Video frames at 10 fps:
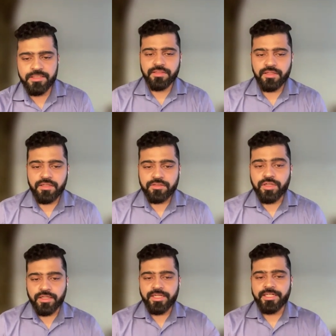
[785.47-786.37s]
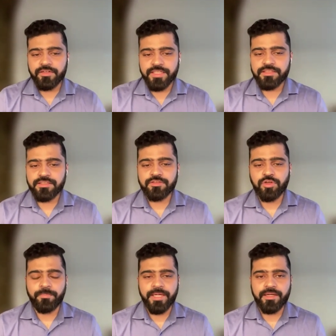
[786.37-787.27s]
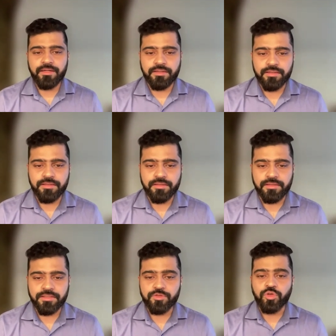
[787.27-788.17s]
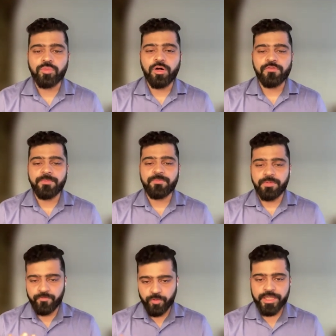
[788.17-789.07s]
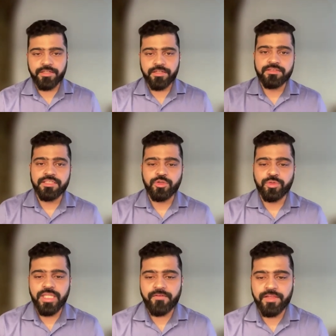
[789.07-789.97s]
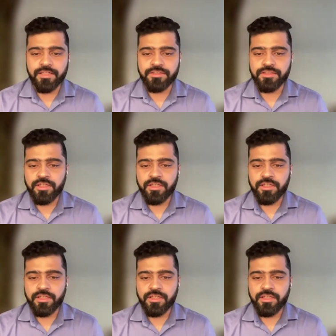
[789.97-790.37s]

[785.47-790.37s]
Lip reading: So early intervention is stopping a snowball before it turns into an avalanche.